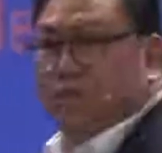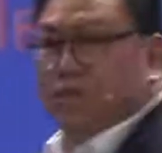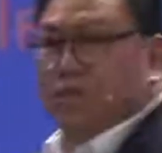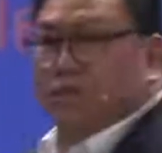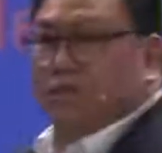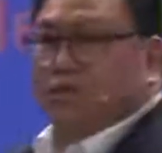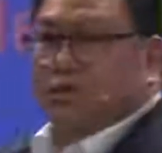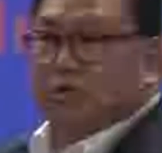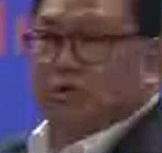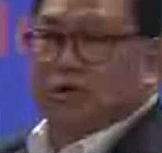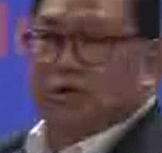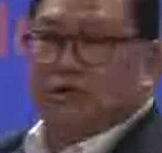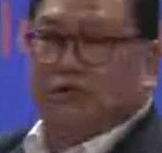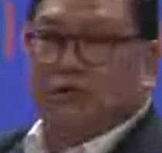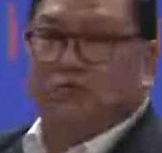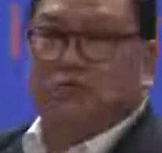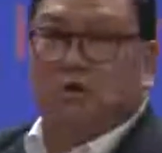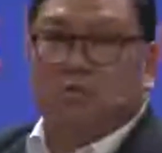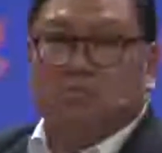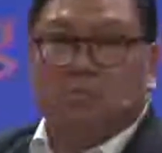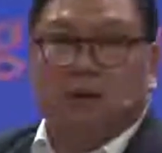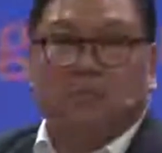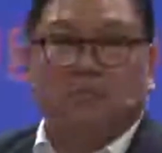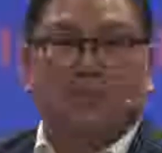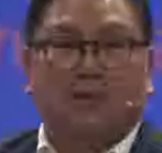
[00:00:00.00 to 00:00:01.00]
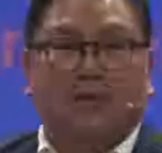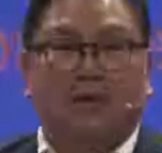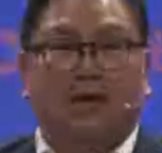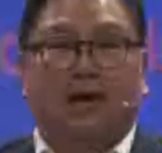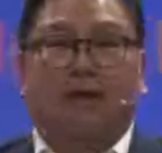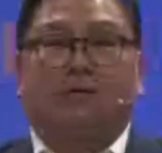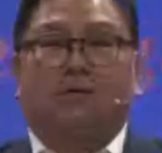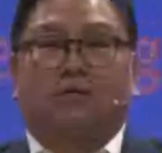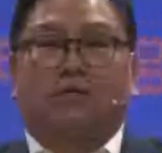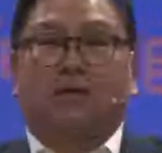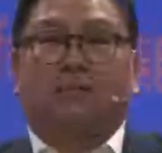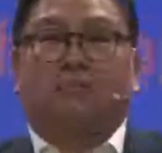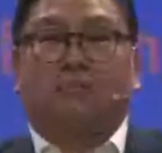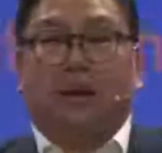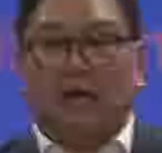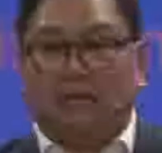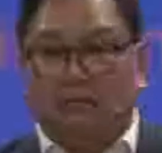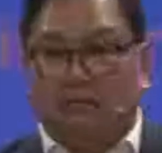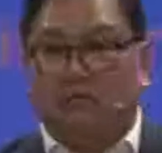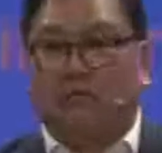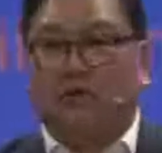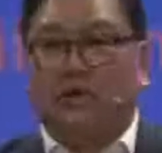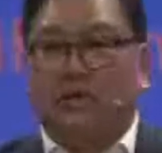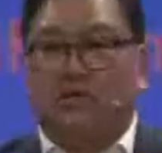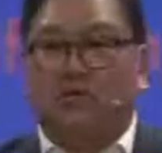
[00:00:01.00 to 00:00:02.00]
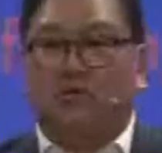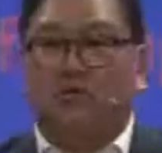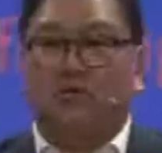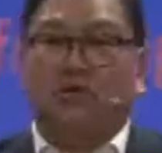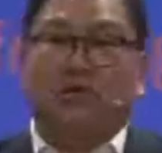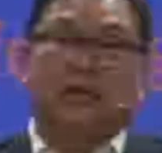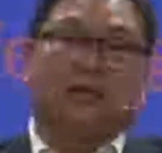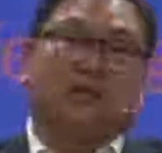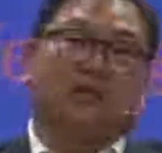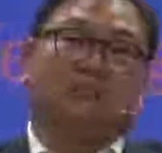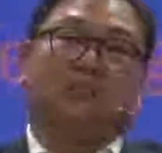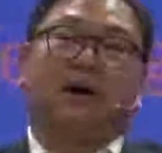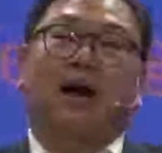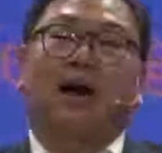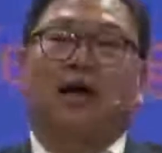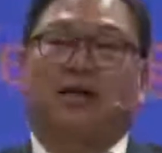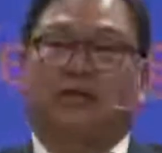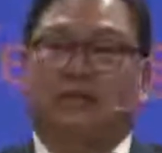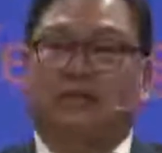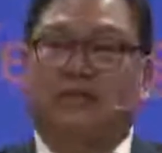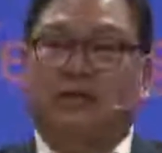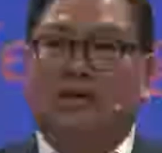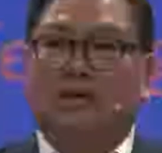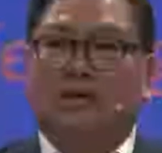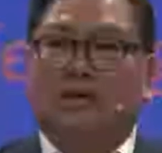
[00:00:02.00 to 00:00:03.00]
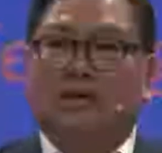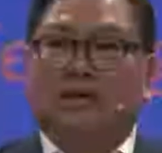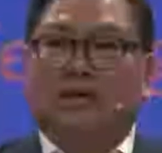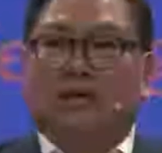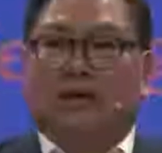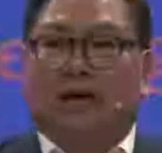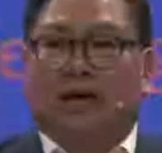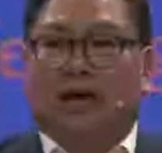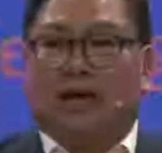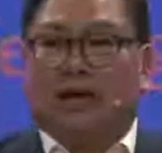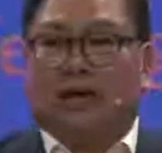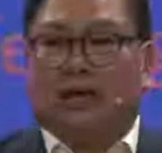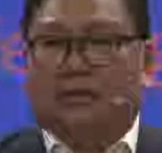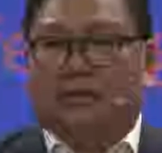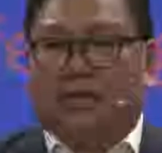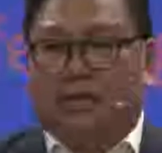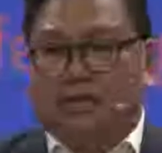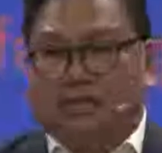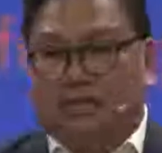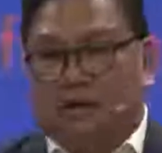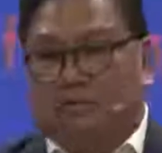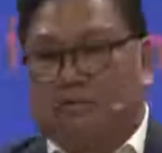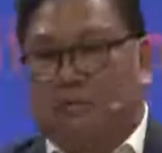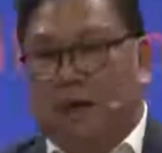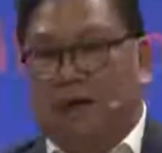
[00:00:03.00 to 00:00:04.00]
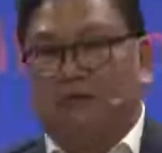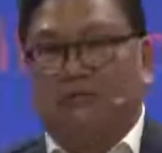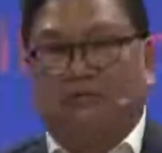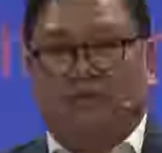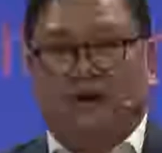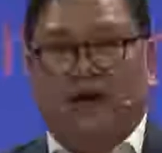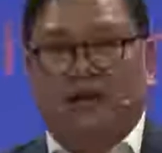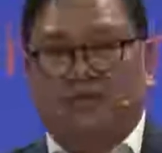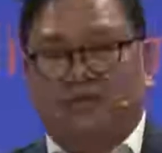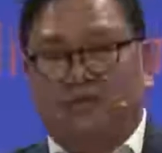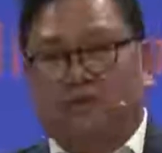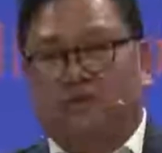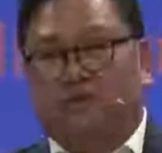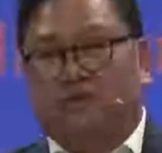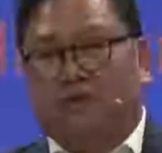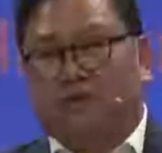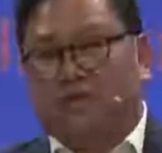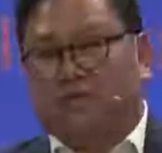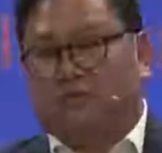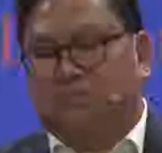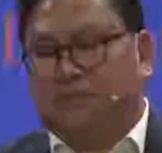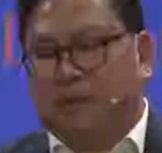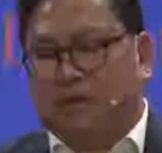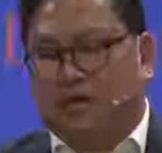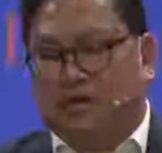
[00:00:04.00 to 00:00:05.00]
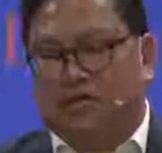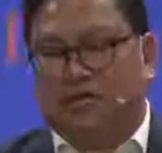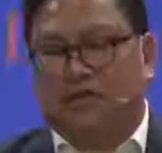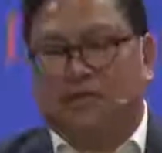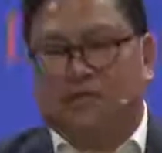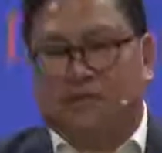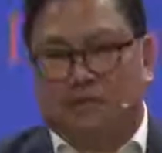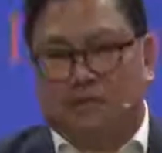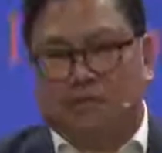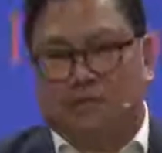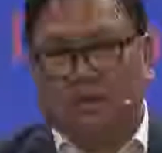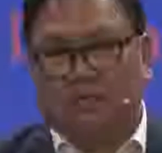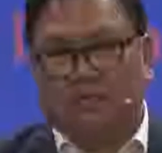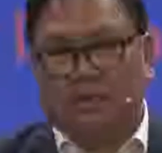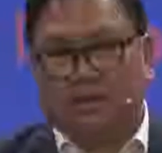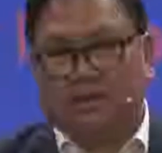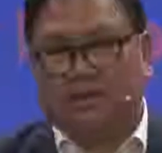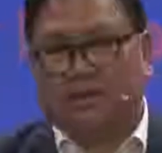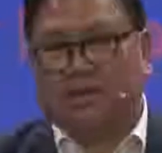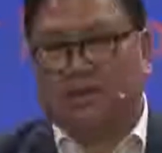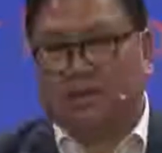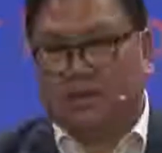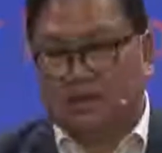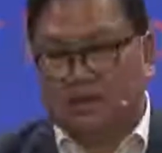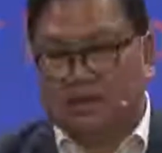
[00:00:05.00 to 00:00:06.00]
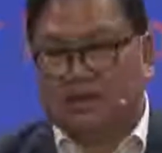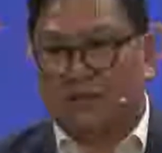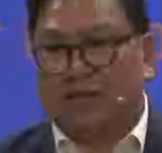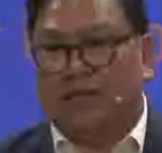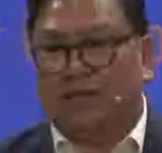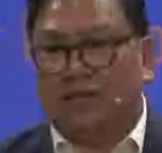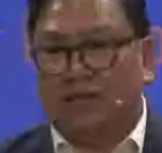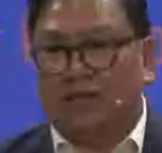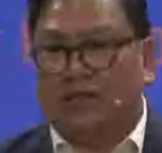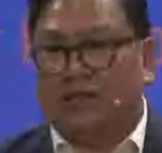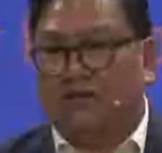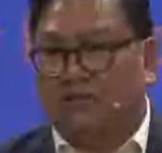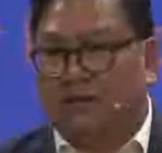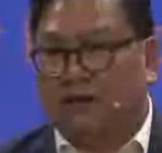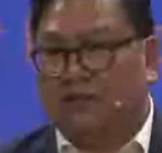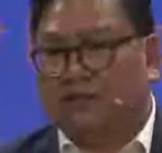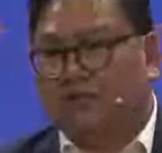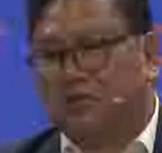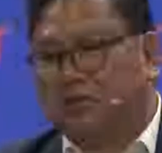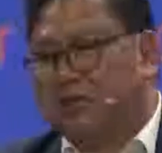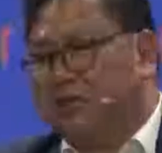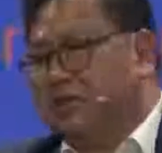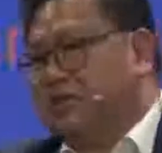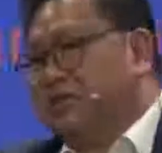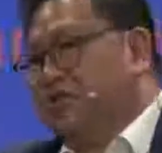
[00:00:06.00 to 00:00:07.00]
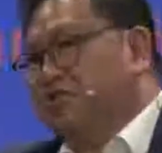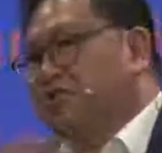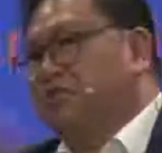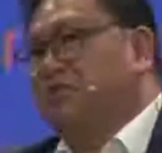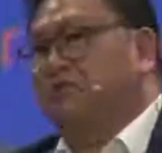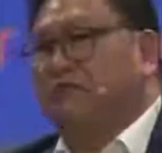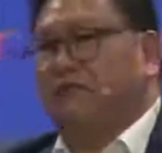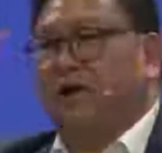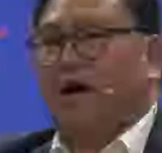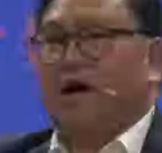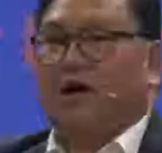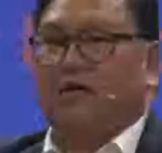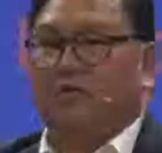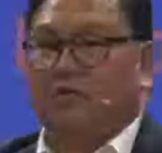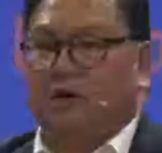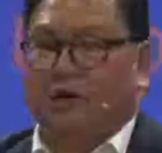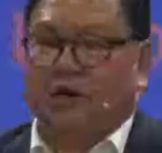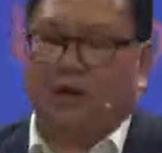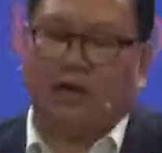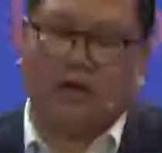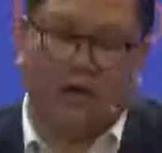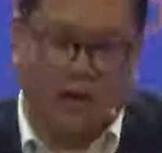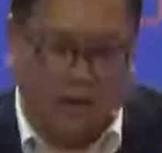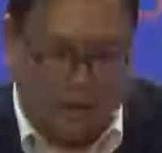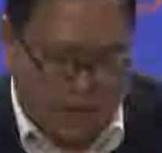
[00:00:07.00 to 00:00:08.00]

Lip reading: So if you remember now, it's a band 3 school. In the past, there's a band 5 school. It's because of it means that the standard deviation is so far away.